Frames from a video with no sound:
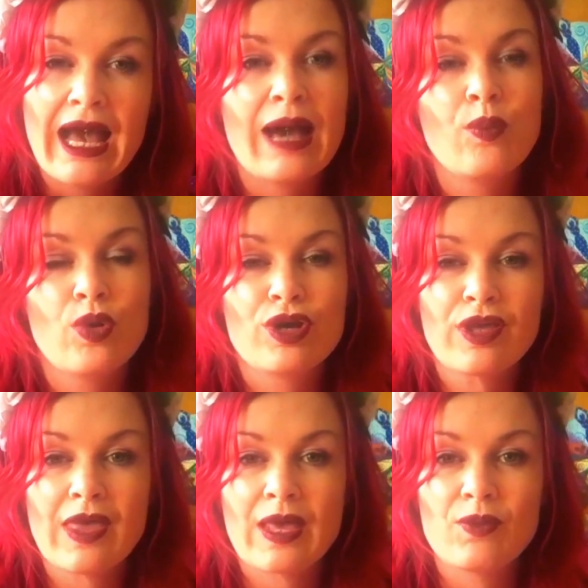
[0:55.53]
and
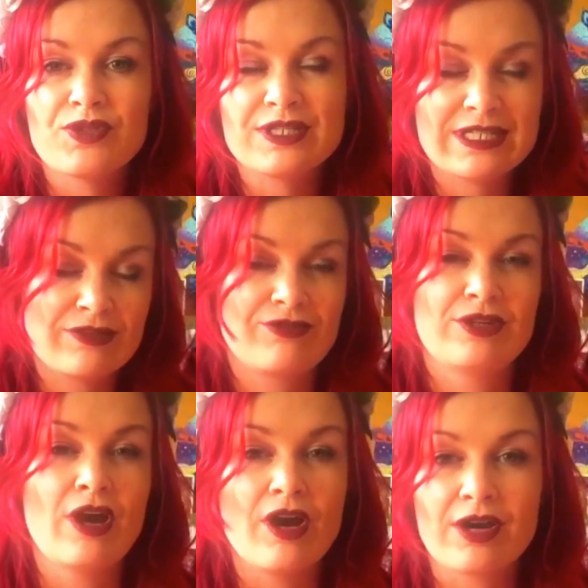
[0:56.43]
working with a
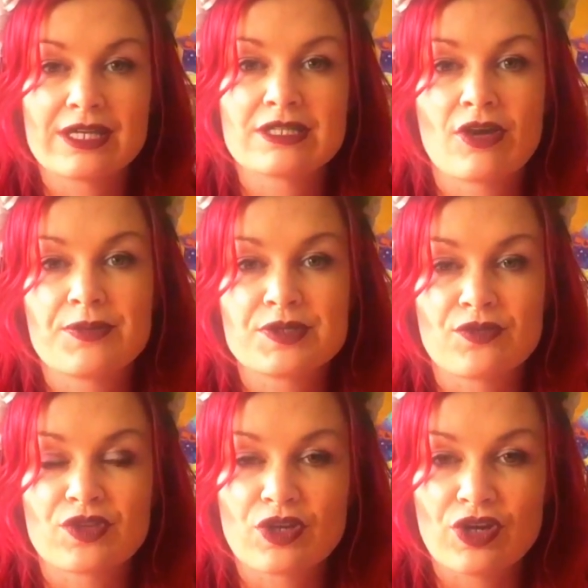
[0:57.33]
different archetypes archetypes
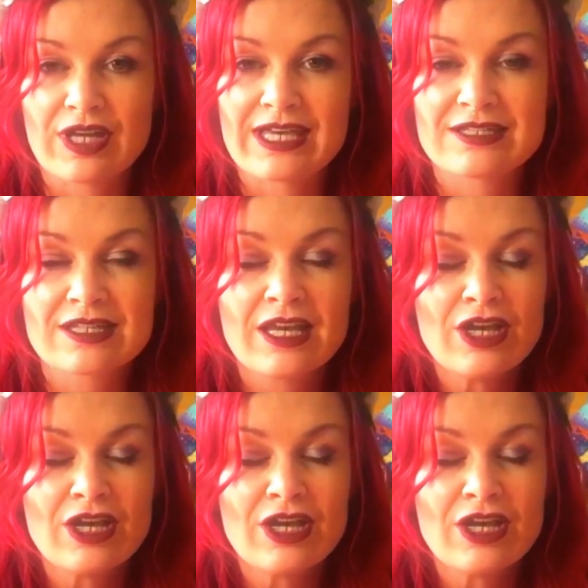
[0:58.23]
of the goddess.